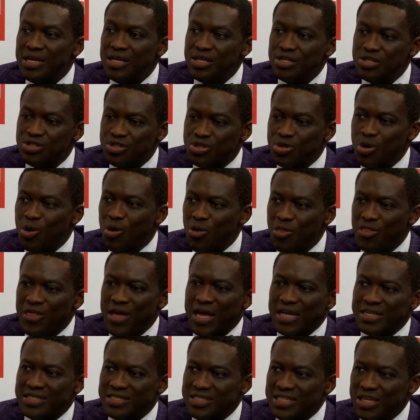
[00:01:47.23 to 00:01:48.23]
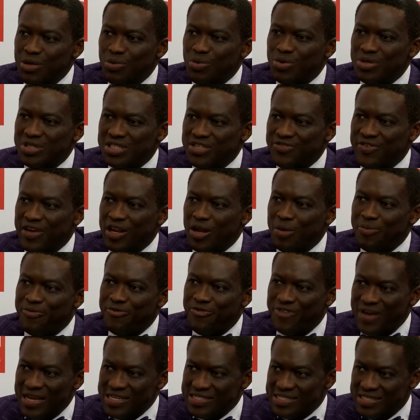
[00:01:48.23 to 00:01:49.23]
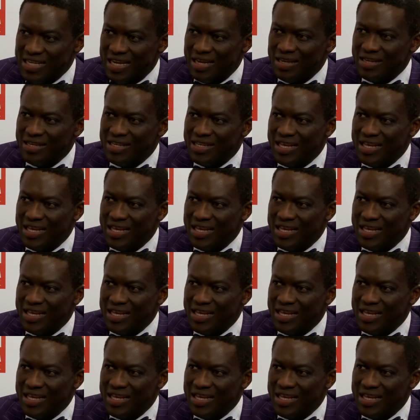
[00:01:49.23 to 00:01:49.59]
so that it would develop faster